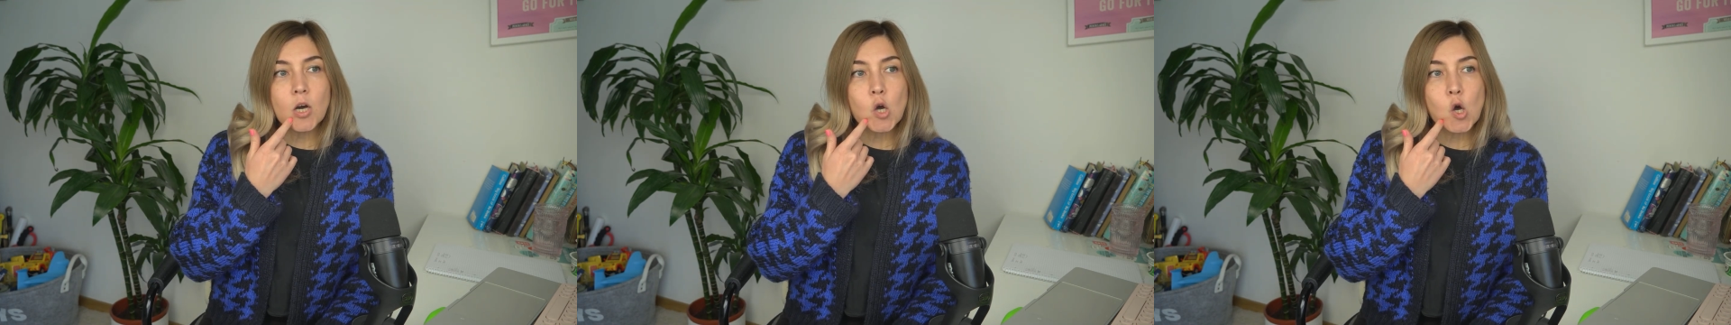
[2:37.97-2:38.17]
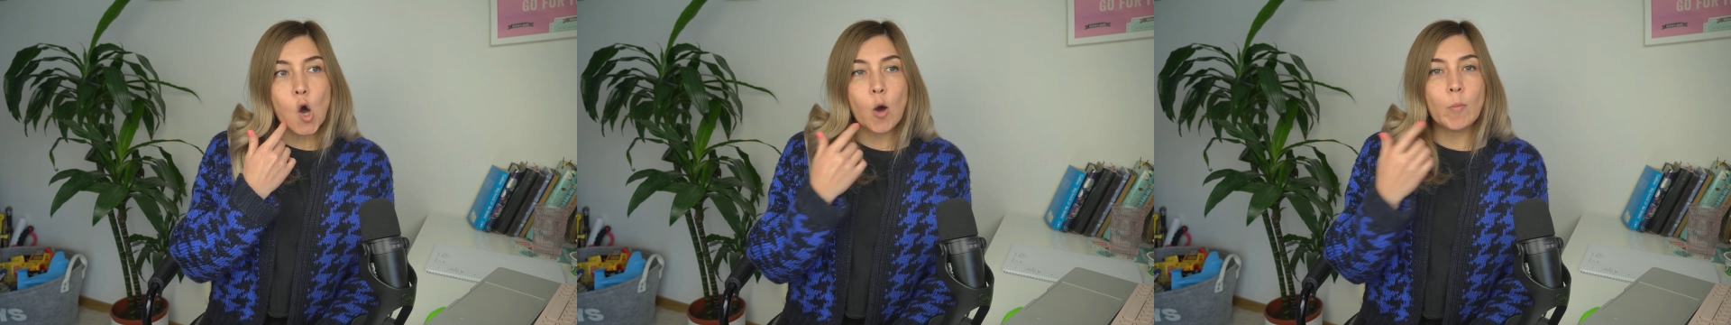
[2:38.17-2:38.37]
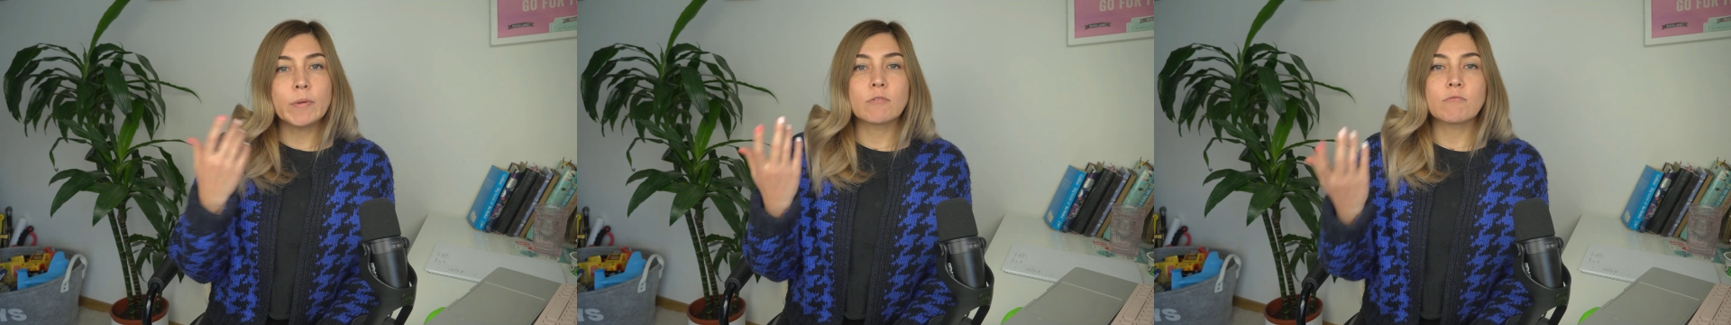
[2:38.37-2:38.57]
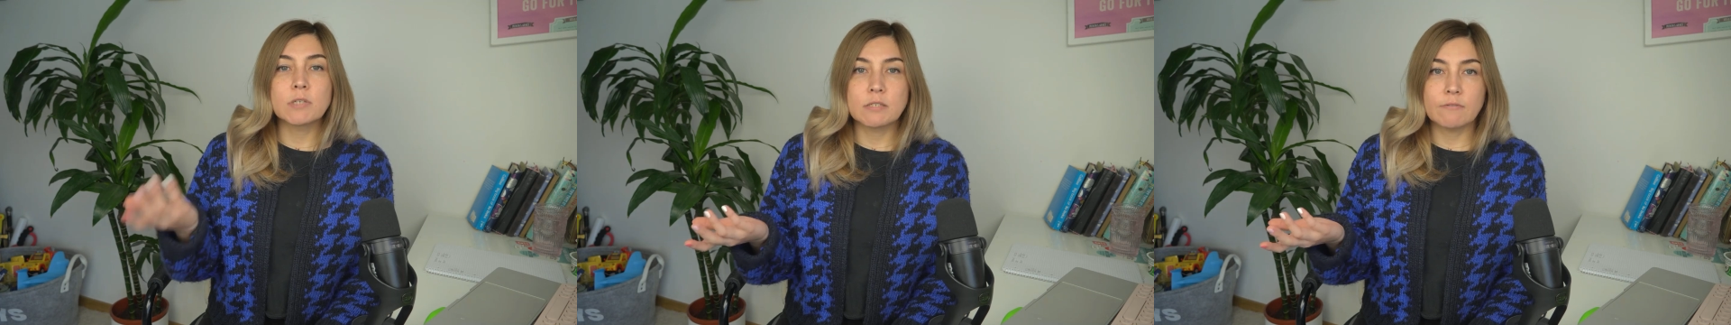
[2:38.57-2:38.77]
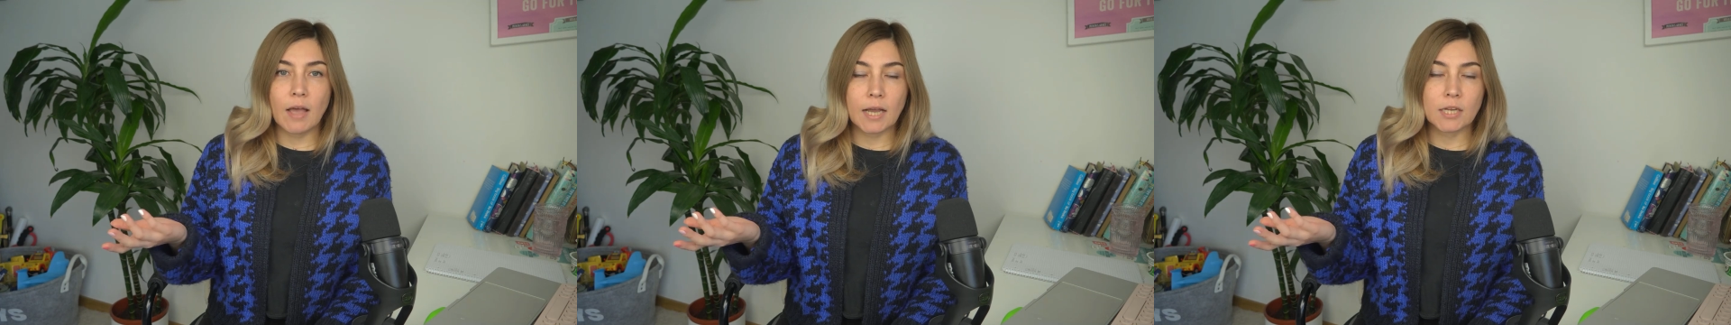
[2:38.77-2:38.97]
common
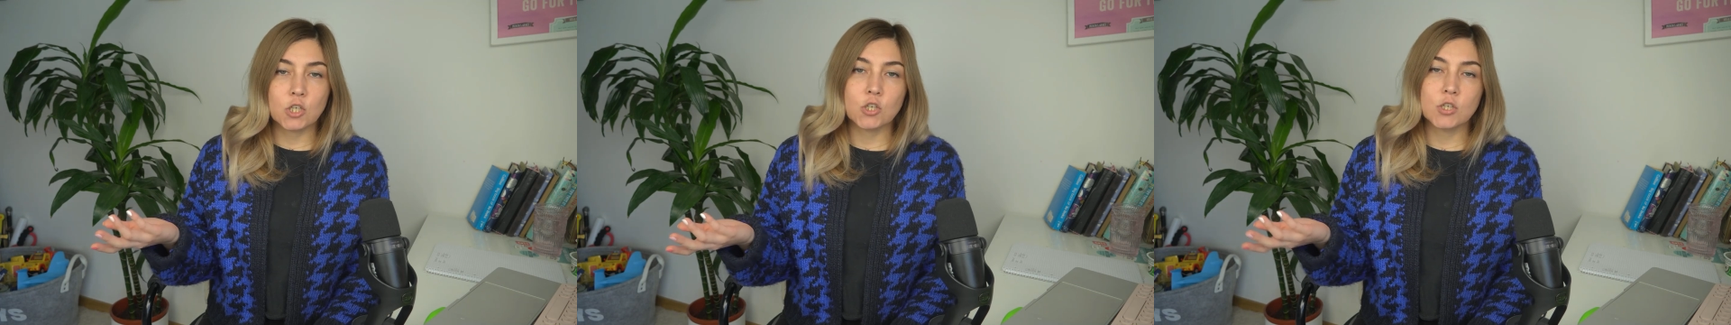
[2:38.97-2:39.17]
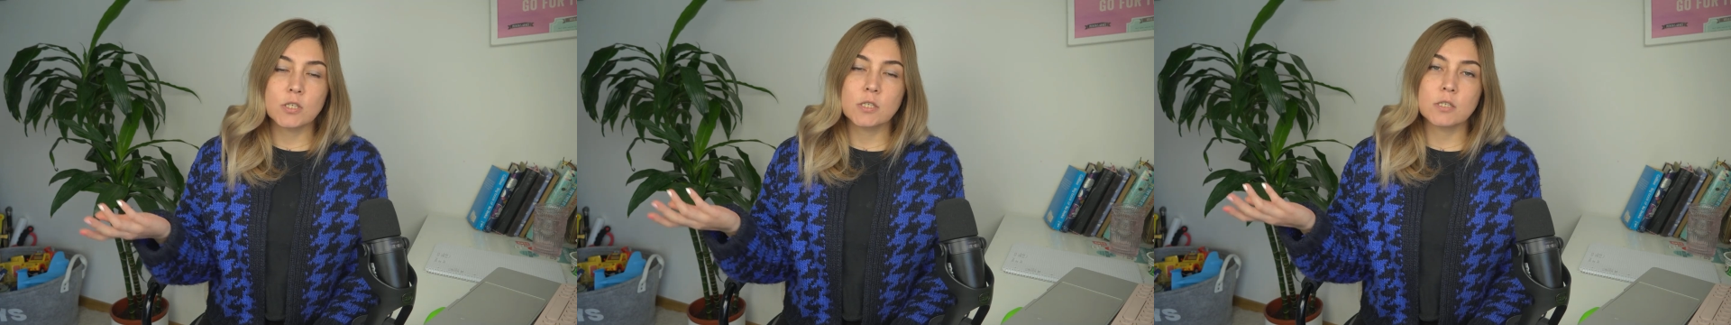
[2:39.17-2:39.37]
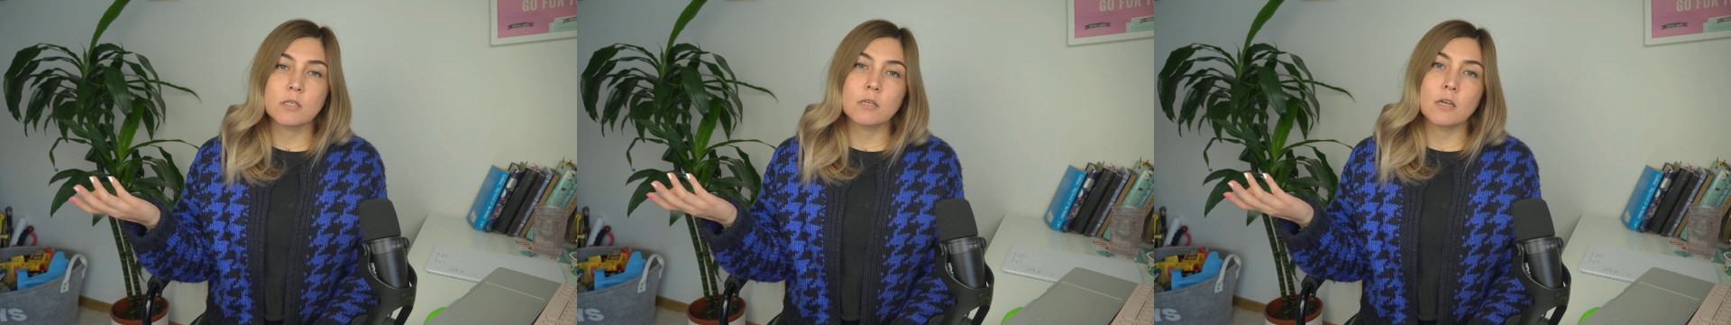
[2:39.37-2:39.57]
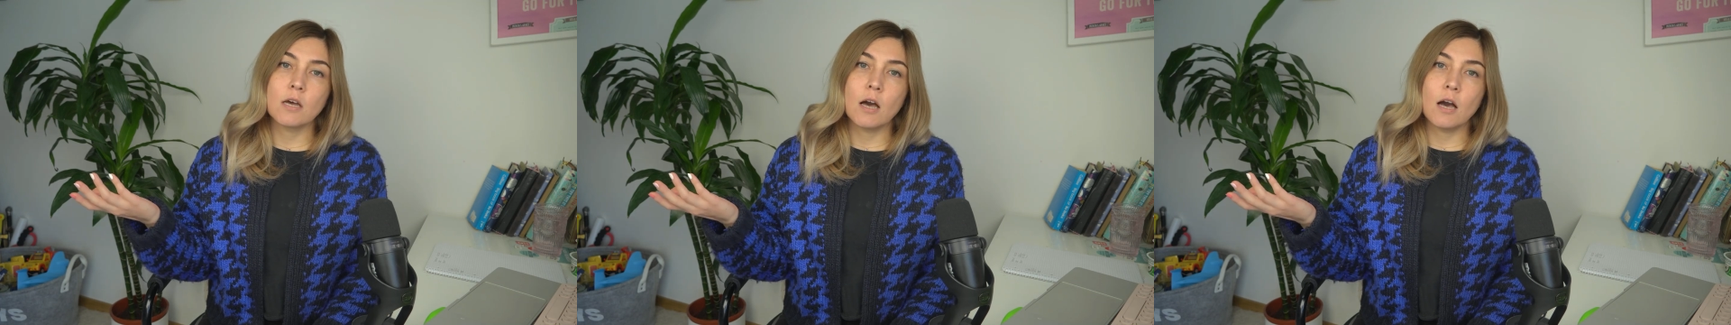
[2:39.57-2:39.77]
risk factors